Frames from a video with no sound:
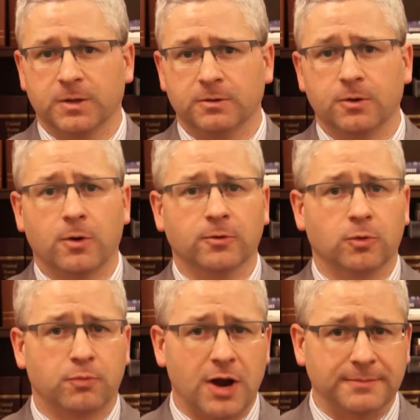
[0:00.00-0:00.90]
The
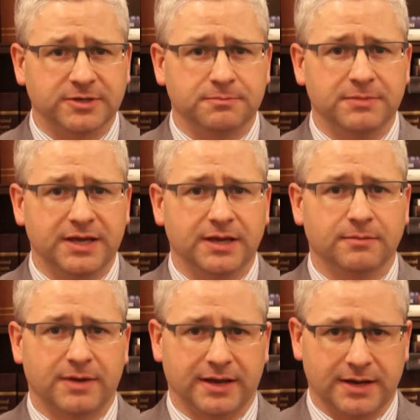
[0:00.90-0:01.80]
article prompted me
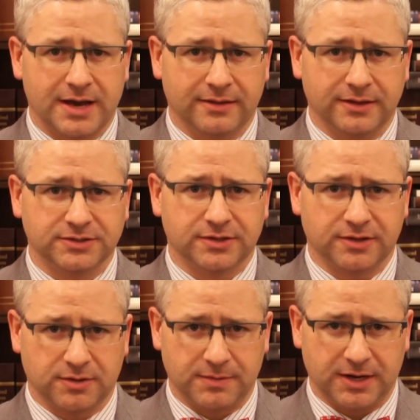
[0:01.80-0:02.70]
and my colleagues on
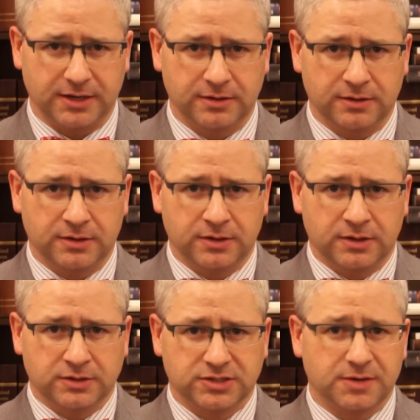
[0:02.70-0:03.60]
the committee
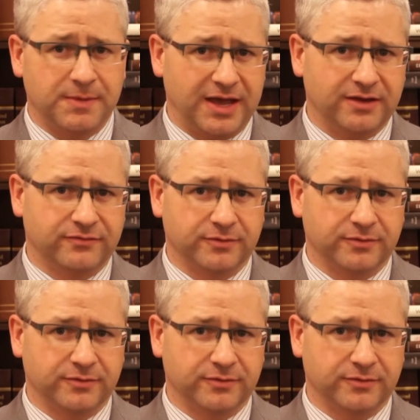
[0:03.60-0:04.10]
to demand